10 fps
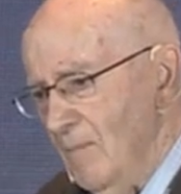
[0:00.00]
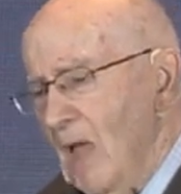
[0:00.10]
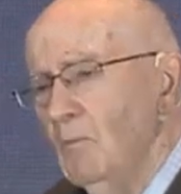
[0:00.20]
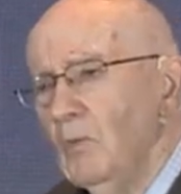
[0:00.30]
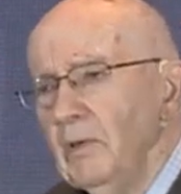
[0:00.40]

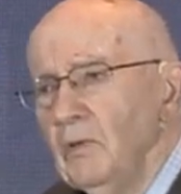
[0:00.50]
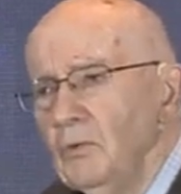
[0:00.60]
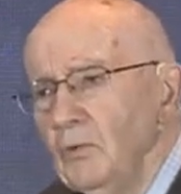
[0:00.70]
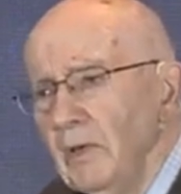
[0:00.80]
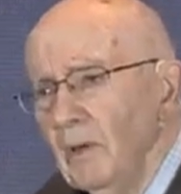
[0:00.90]
And what are you
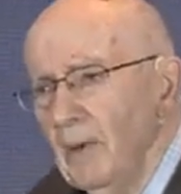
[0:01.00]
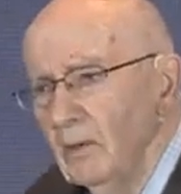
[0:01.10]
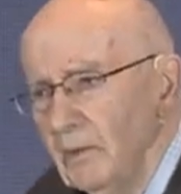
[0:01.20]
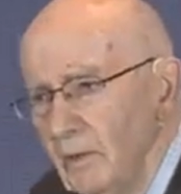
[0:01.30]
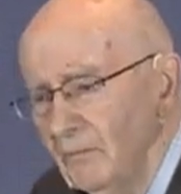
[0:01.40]
doing
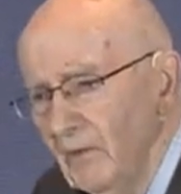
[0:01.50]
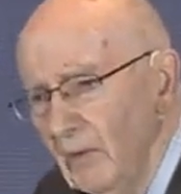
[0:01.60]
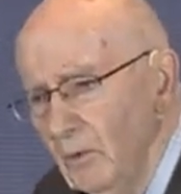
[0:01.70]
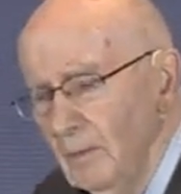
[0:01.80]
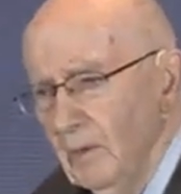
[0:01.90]
about the
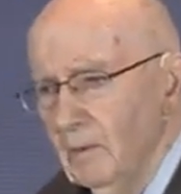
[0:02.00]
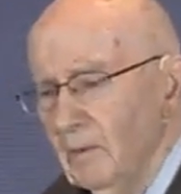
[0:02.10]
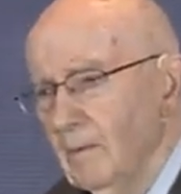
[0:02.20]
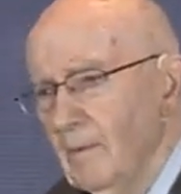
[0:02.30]
environment?